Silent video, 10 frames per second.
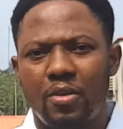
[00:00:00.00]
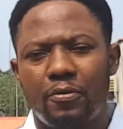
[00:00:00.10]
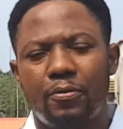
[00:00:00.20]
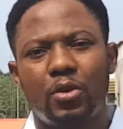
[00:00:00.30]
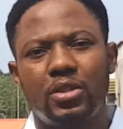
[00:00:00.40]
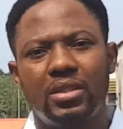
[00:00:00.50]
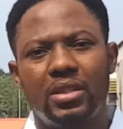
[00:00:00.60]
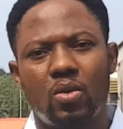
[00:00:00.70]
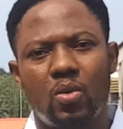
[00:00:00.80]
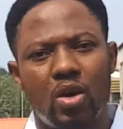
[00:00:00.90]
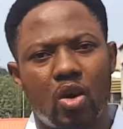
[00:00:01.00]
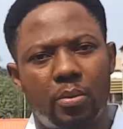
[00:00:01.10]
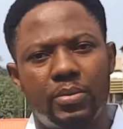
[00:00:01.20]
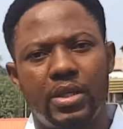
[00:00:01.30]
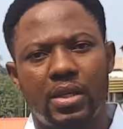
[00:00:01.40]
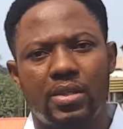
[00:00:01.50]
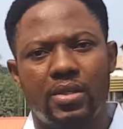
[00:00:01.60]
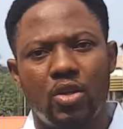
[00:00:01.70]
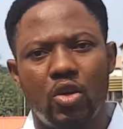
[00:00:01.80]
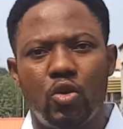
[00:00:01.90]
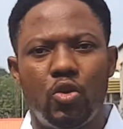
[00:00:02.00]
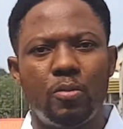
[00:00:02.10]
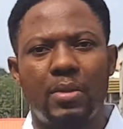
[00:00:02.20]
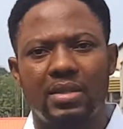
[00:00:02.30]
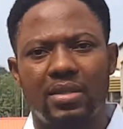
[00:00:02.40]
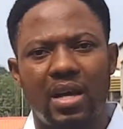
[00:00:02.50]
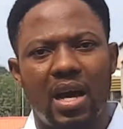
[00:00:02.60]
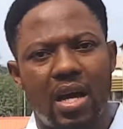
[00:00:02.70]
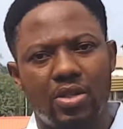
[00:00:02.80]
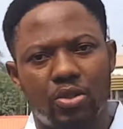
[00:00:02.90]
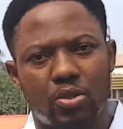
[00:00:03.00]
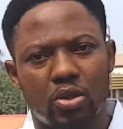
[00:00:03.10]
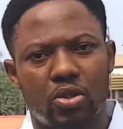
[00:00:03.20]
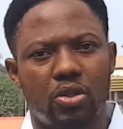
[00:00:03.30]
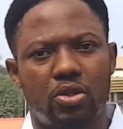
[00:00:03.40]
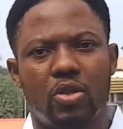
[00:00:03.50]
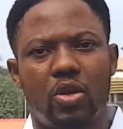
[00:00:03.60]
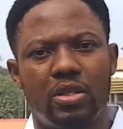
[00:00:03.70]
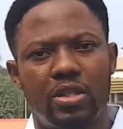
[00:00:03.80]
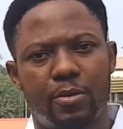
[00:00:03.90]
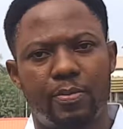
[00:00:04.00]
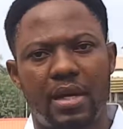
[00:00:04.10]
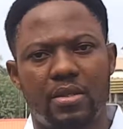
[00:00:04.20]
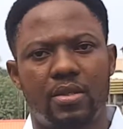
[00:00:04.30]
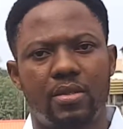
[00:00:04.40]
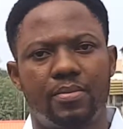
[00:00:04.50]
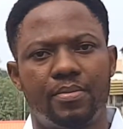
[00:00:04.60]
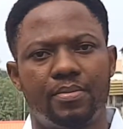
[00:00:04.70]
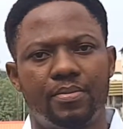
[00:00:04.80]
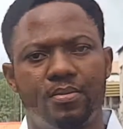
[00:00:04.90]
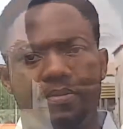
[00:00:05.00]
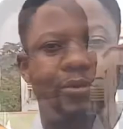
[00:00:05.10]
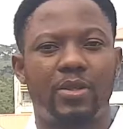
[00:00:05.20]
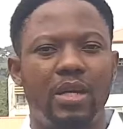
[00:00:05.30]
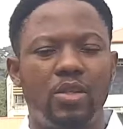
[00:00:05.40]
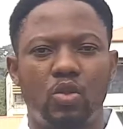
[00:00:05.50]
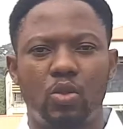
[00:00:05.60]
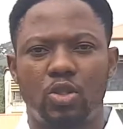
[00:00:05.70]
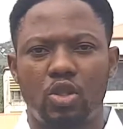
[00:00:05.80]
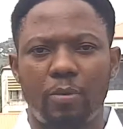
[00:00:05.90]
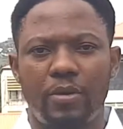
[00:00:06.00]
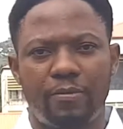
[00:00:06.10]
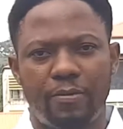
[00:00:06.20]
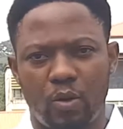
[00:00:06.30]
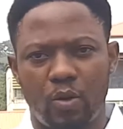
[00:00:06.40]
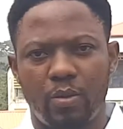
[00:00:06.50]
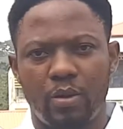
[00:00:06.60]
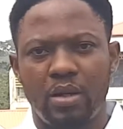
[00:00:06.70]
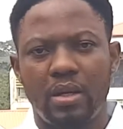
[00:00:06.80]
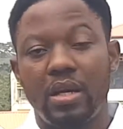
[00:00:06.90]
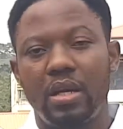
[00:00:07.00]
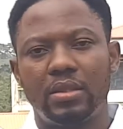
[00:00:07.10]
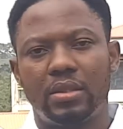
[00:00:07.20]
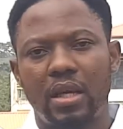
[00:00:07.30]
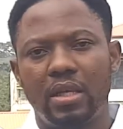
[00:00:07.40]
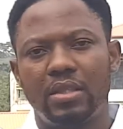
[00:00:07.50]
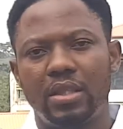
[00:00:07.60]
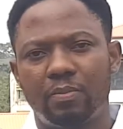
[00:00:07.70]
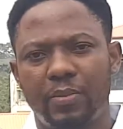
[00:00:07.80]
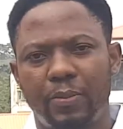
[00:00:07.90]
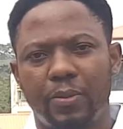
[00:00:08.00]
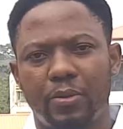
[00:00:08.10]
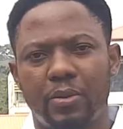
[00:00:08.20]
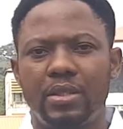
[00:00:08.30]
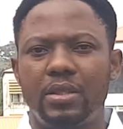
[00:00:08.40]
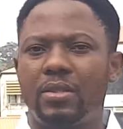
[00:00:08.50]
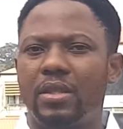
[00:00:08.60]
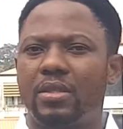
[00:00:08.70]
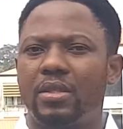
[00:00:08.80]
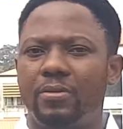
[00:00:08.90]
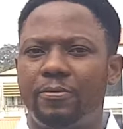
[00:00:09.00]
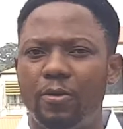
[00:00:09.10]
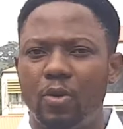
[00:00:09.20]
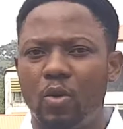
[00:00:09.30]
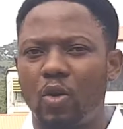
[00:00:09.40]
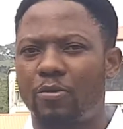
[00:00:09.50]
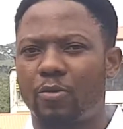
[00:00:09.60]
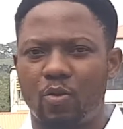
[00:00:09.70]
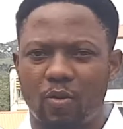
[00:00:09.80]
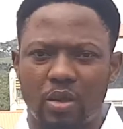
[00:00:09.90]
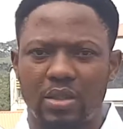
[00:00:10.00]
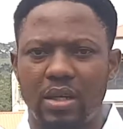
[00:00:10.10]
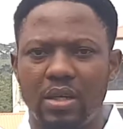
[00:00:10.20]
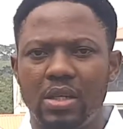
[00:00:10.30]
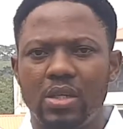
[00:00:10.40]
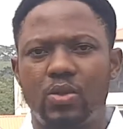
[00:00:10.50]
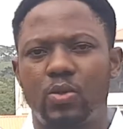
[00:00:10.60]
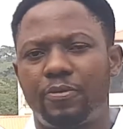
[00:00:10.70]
flushing away objects, humans, and structures on its path. Instead of trying to stop the flow, intelligent people redirect the flow of water to